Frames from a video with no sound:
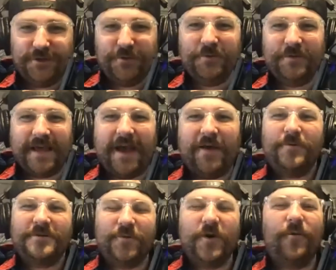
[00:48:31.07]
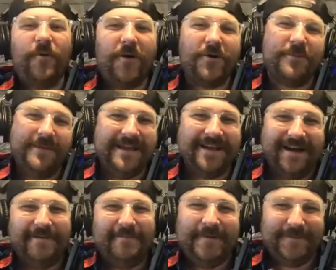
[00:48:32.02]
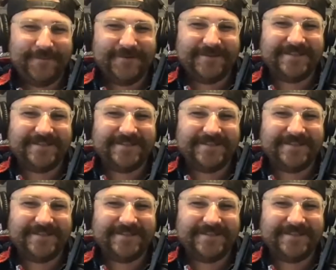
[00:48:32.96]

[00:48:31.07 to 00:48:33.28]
that was what woke me up. Was the